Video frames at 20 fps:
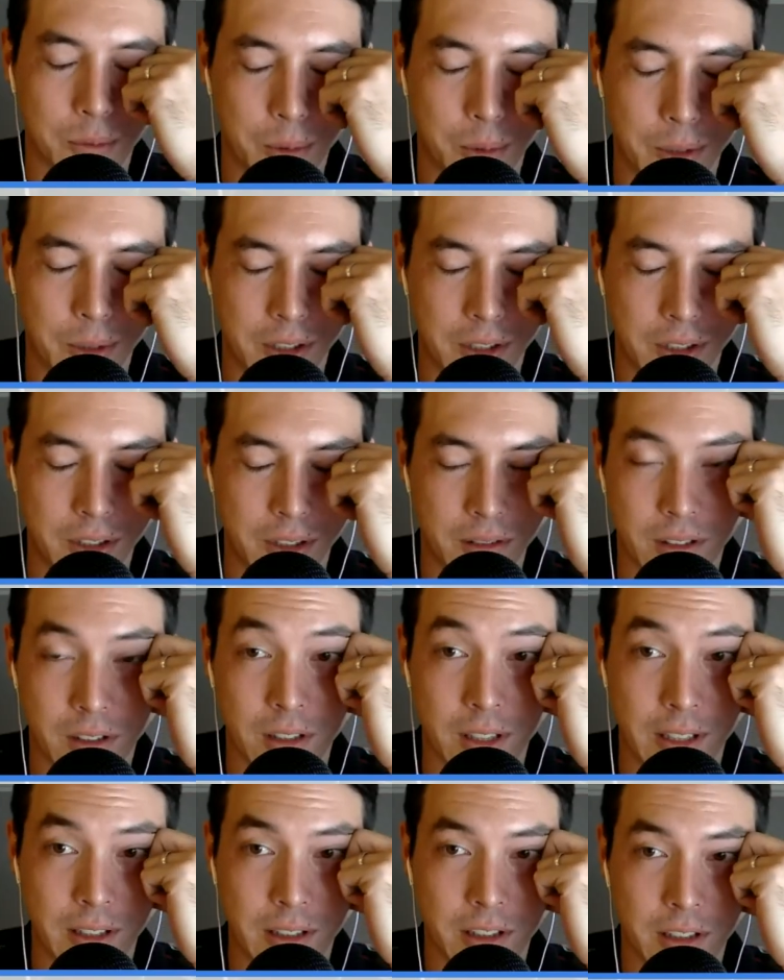was it?
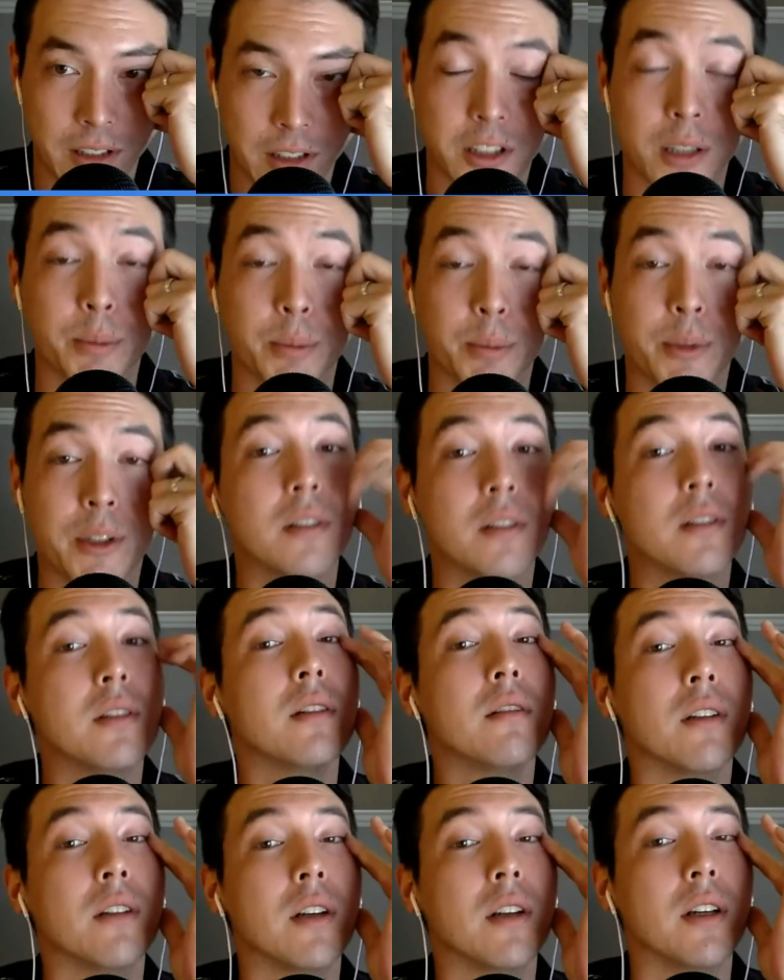Just ship it,
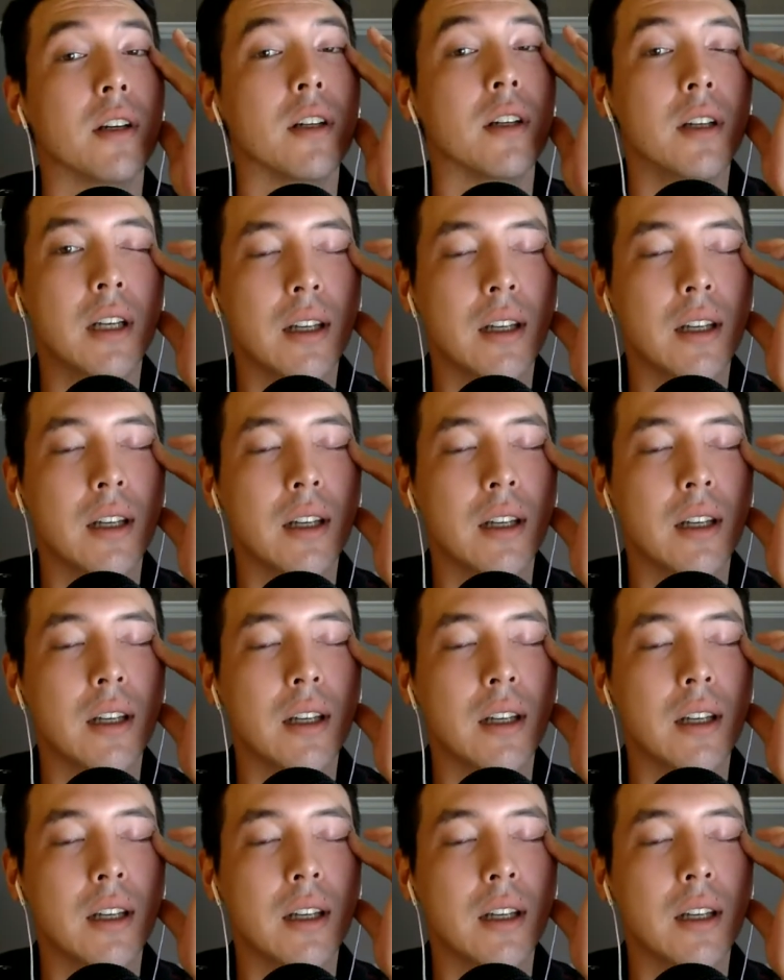right?